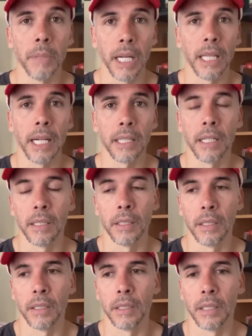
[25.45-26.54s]
I liked
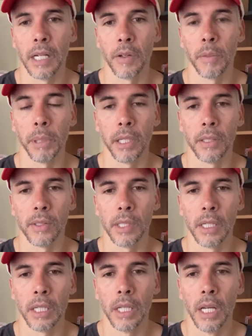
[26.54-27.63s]
uh, how he played in
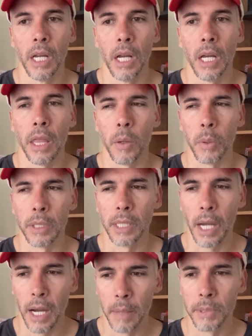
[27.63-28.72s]
City there were
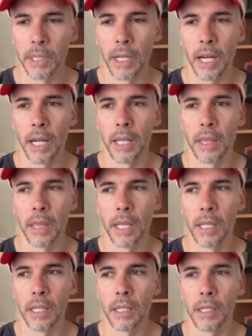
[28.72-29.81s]
times that I
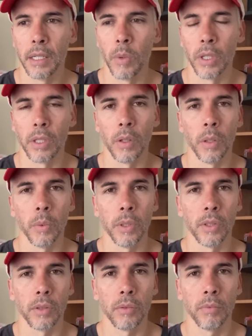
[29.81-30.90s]
think Guardiola
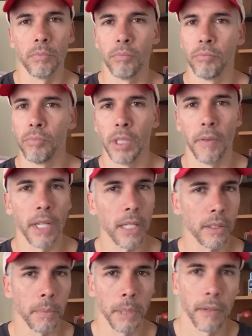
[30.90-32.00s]
was giving out
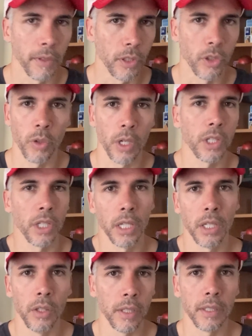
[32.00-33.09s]
some kind of instruction,
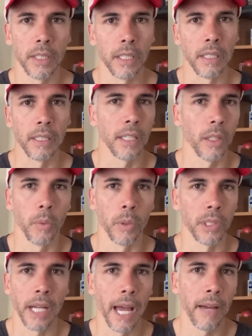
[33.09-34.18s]
and you could see Cancelo
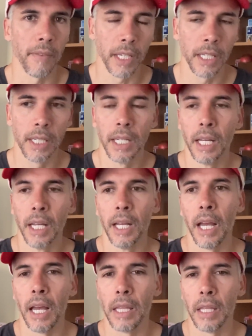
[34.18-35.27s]
wasn't having it.
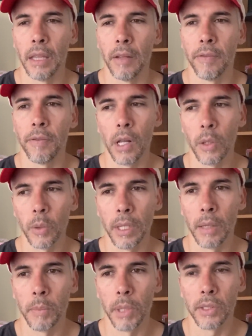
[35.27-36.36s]
And then the following
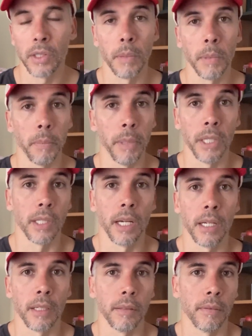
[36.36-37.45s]
game, when I saw him on the bench,
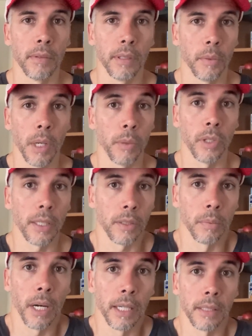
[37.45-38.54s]
I I was not
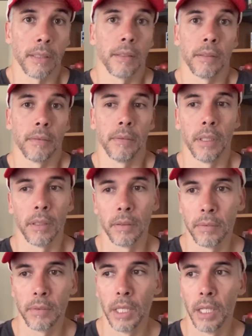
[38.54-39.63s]
surprised because you know
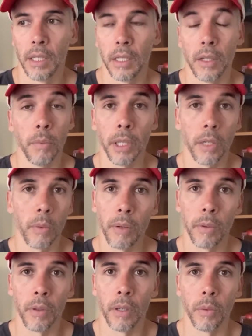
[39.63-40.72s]
you don't play around
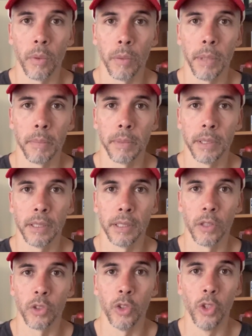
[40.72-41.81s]
with uh, with Pep.
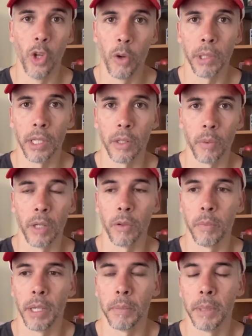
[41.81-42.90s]
There's no playing around
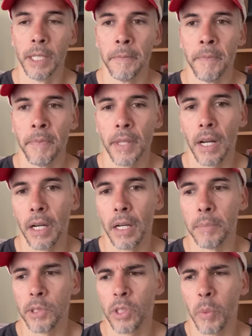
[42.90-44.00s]
with Pep.
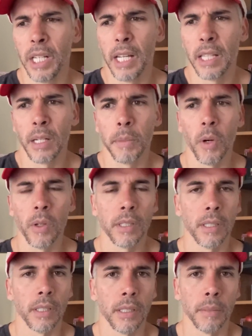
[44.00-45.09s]
Um, so when he ended up going
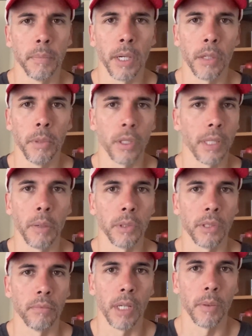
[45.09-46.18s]
to Bayern Munich, that
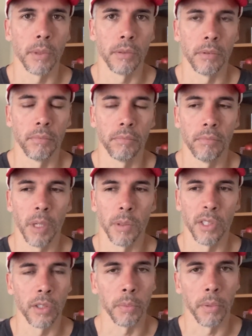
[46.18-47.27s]
wasn't that wasn't that
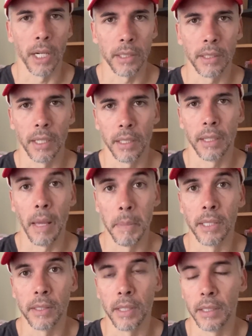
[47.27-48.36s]
wasn't a surprise. That that
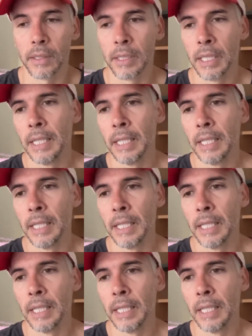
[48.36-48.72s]
made sense.